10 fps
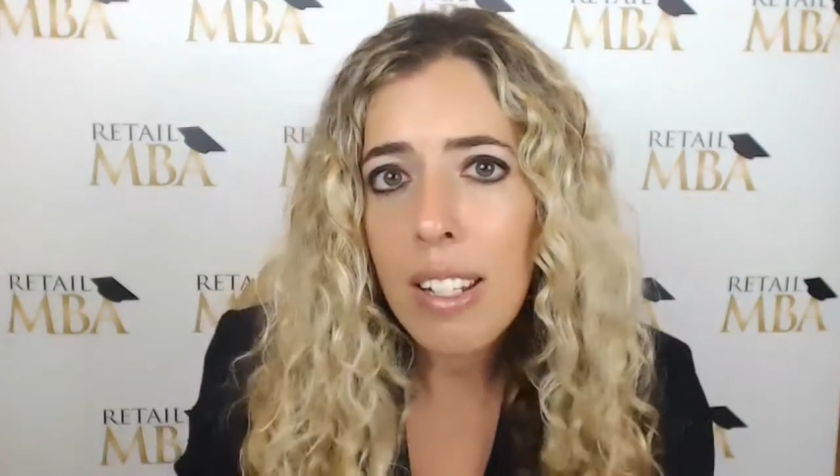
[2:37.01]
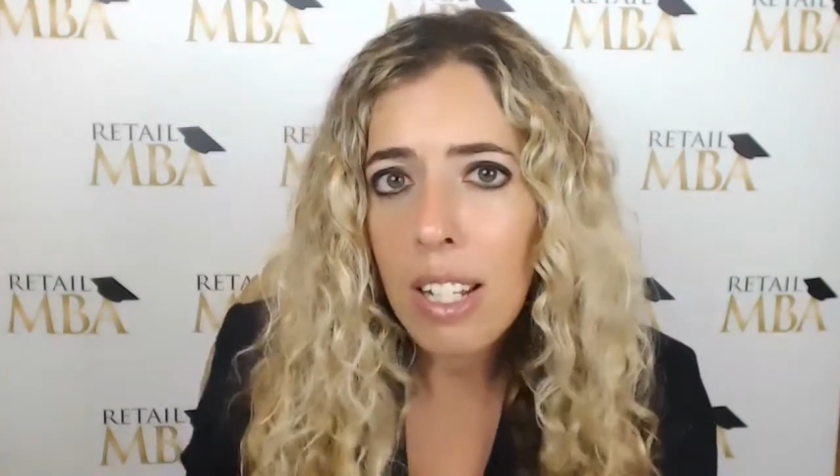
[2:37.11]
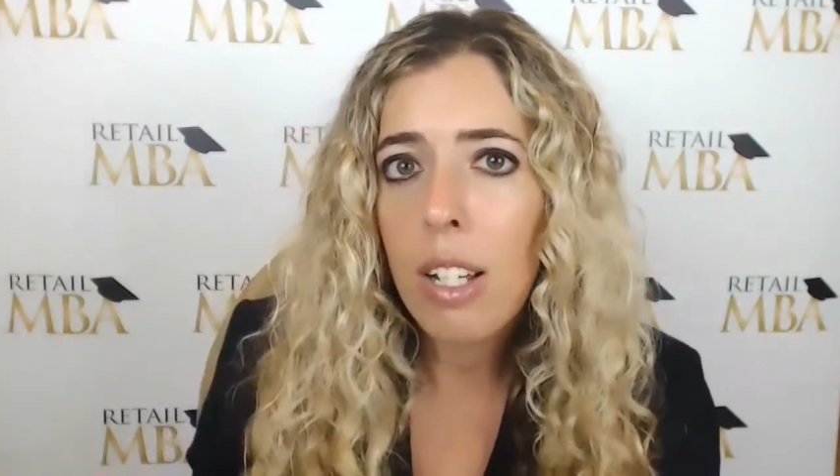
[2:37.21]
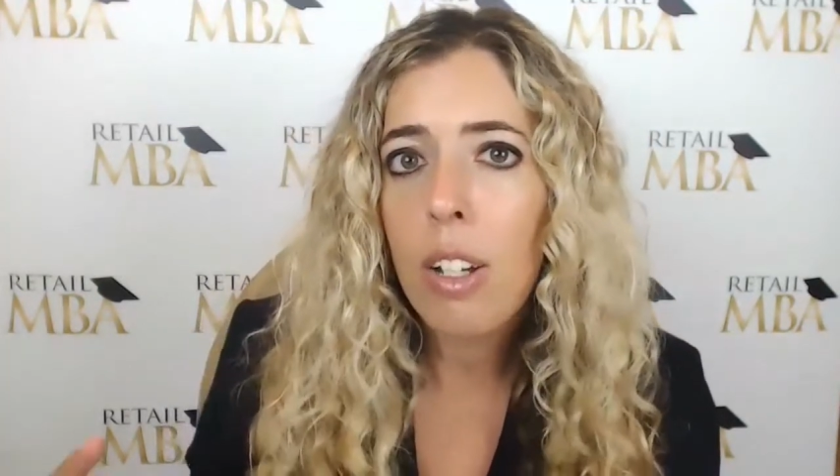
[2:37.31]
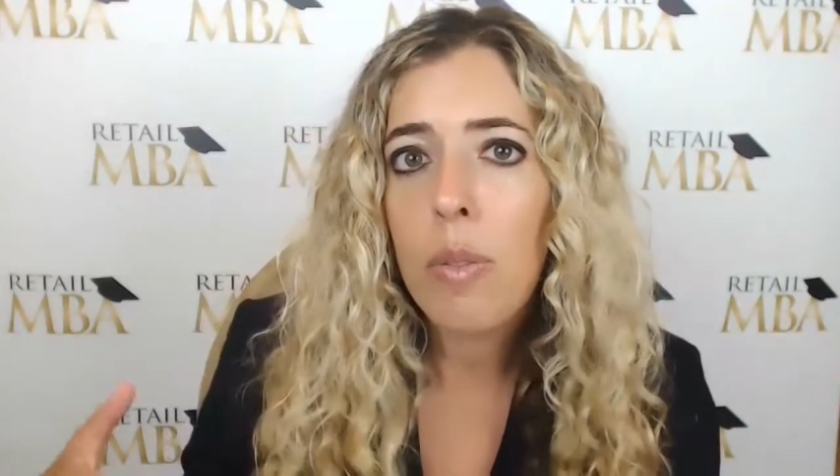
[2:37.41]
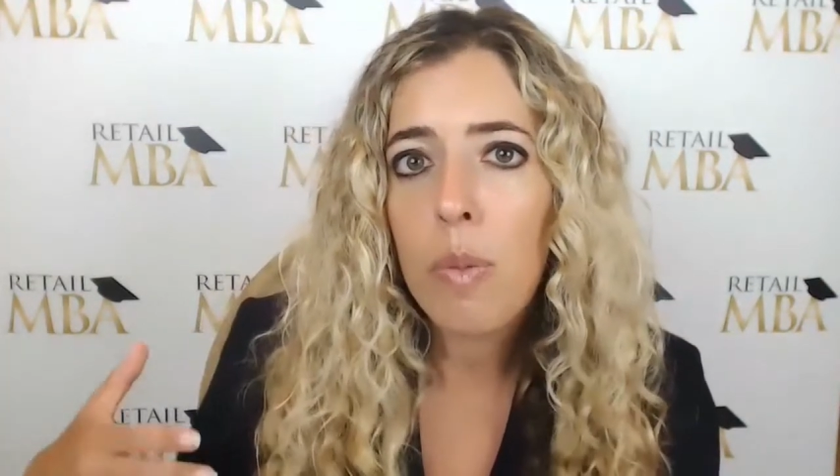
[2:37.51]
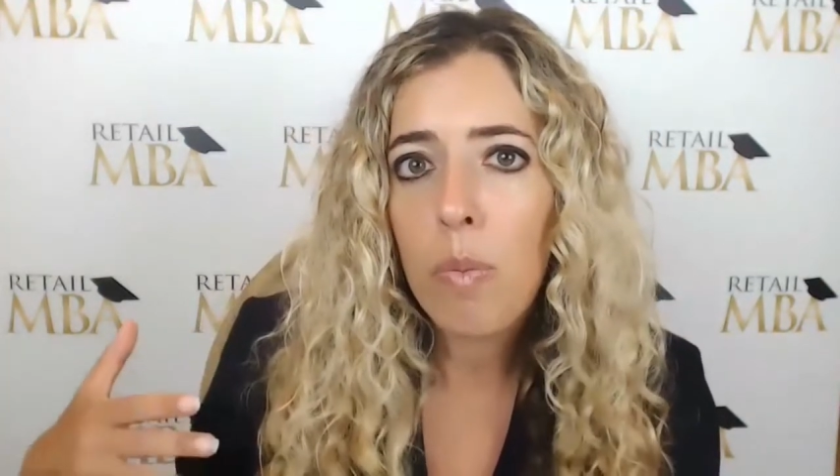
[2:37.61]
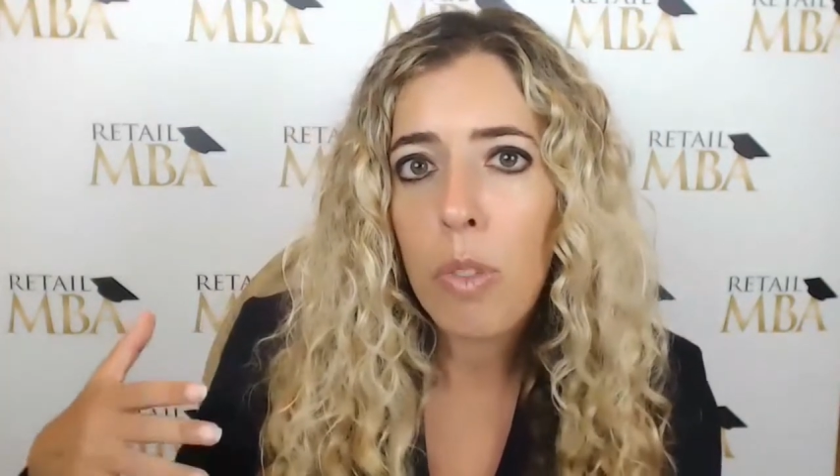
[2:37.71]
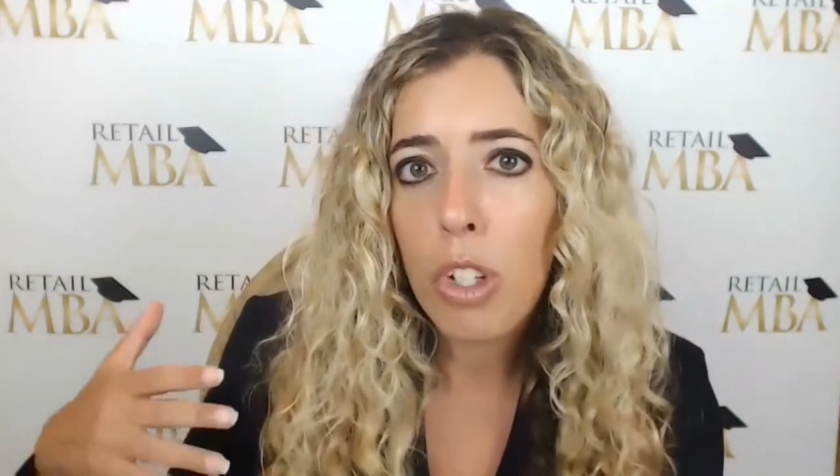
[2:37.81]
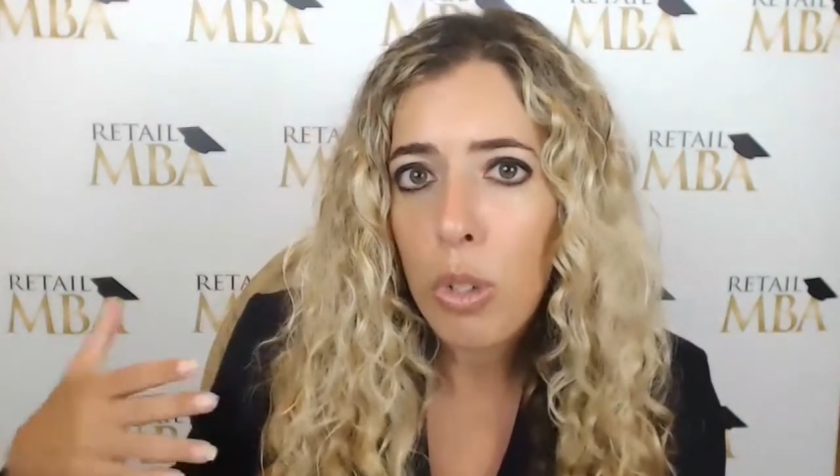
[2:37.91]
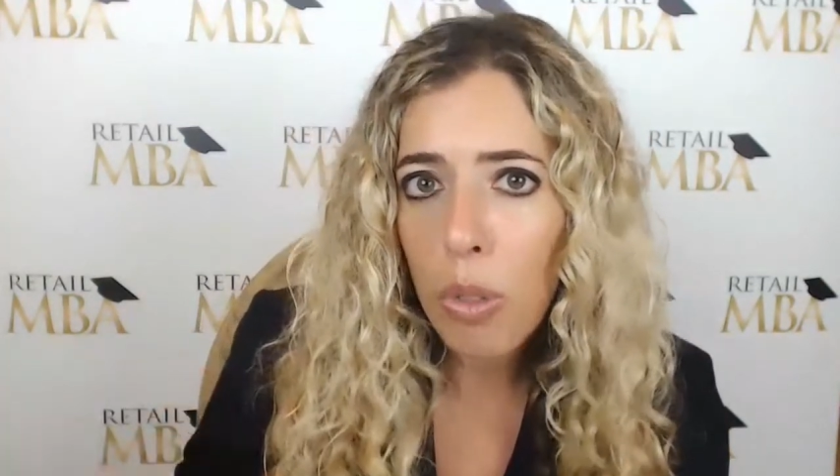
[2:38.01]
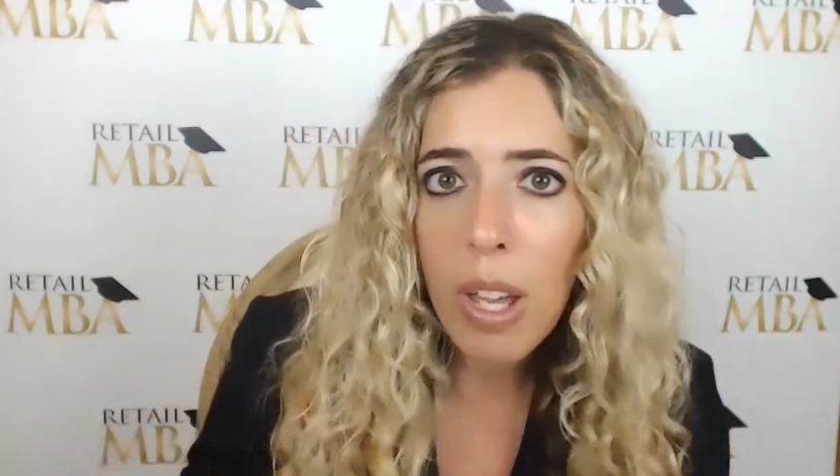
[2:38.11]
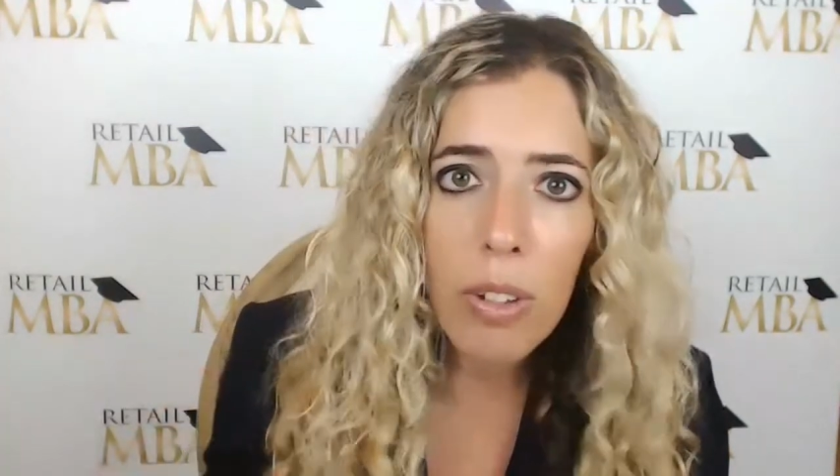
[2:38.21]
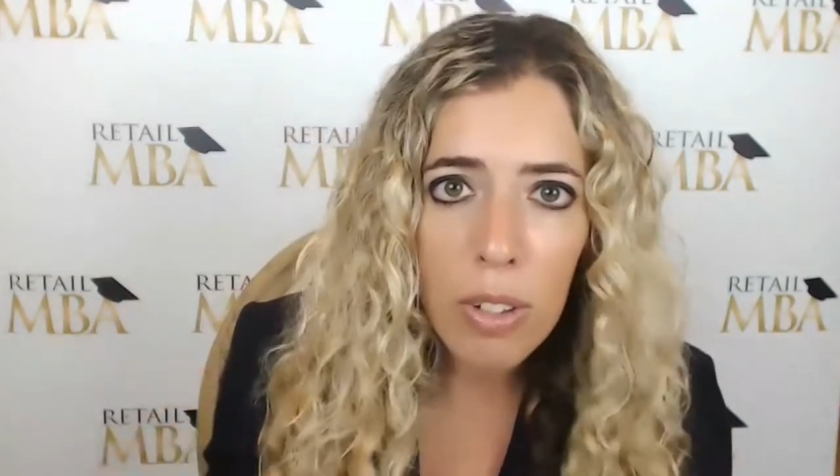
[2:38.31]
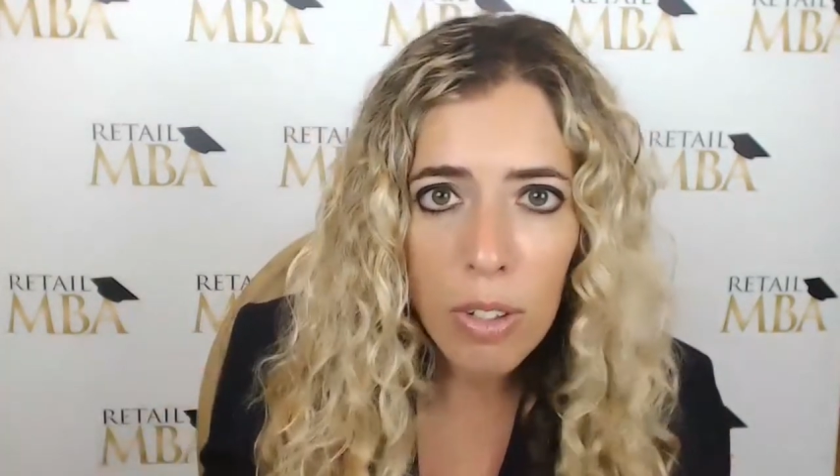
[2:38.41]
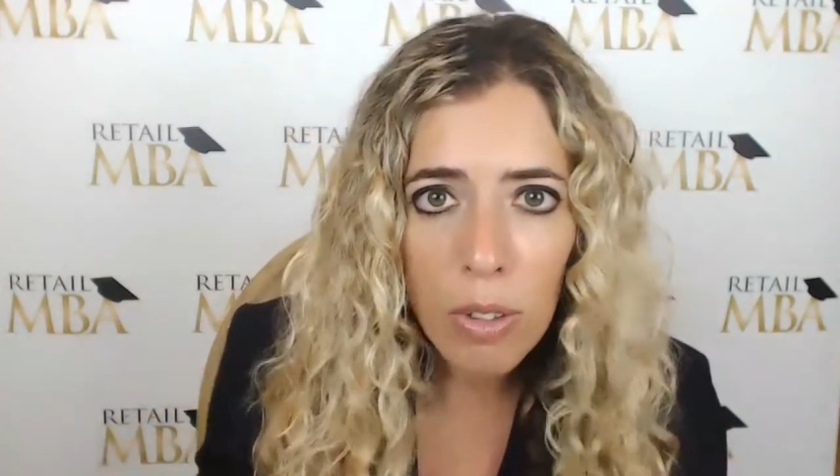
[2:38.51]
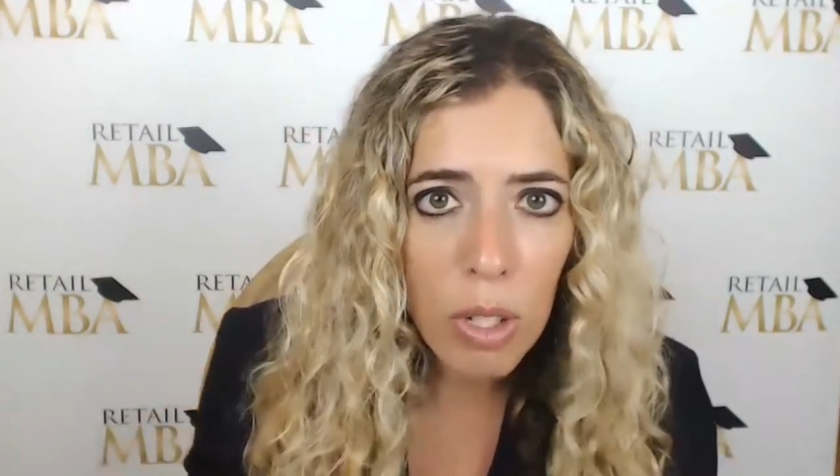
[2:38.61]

is the 2,000